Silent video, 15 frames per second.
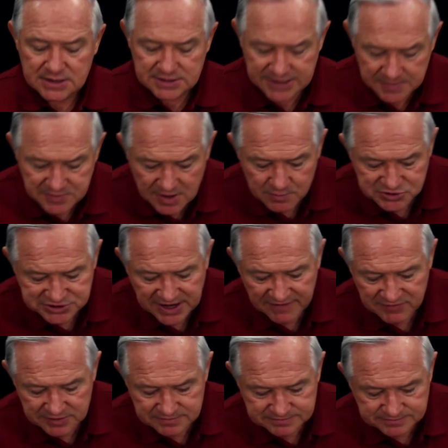Tip number
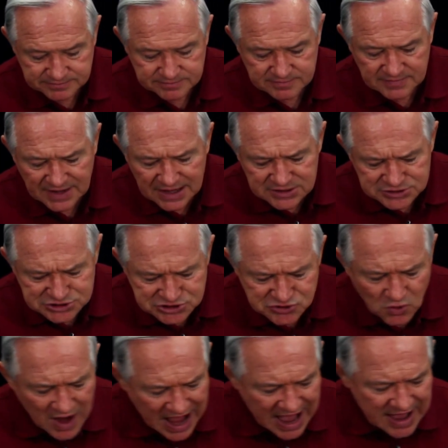7,
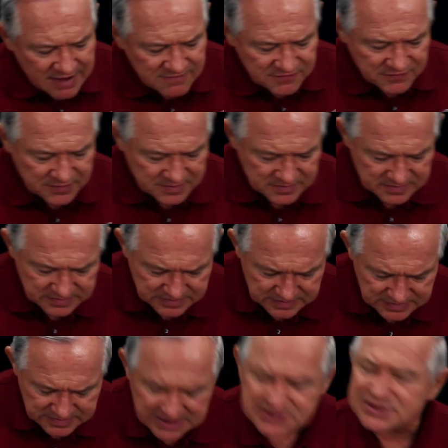strive,
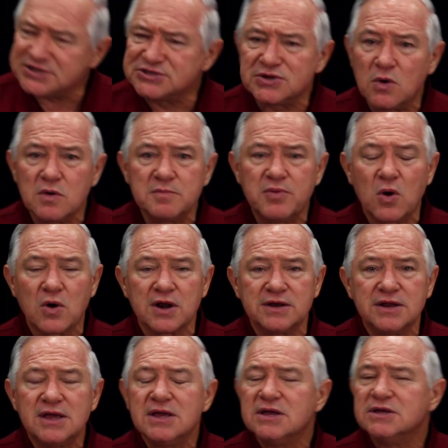this is so important,
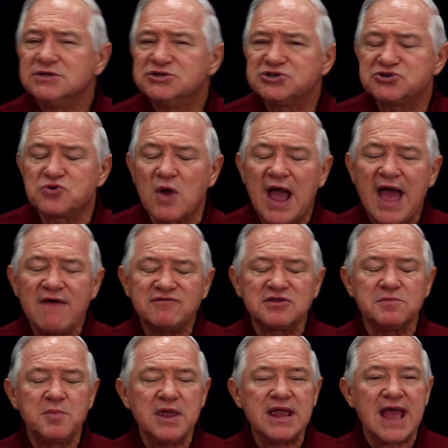strive
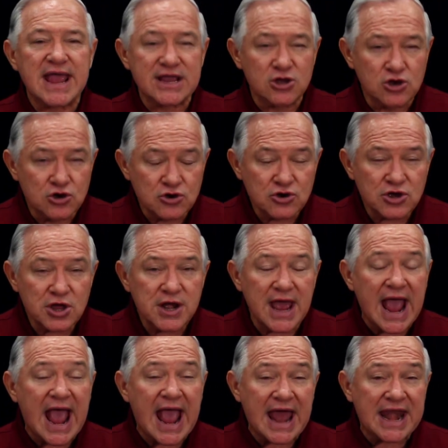to be a good
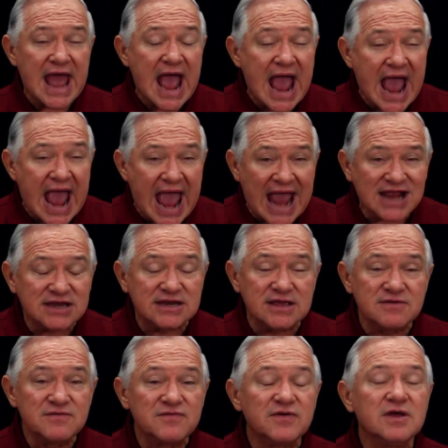and
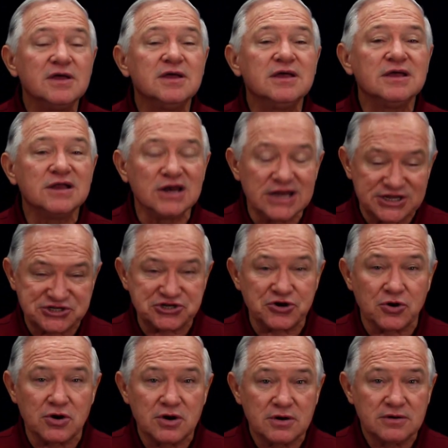active
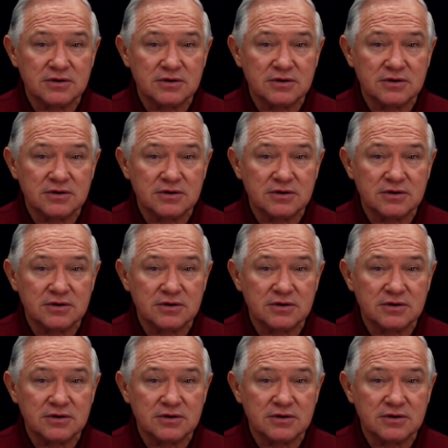listener.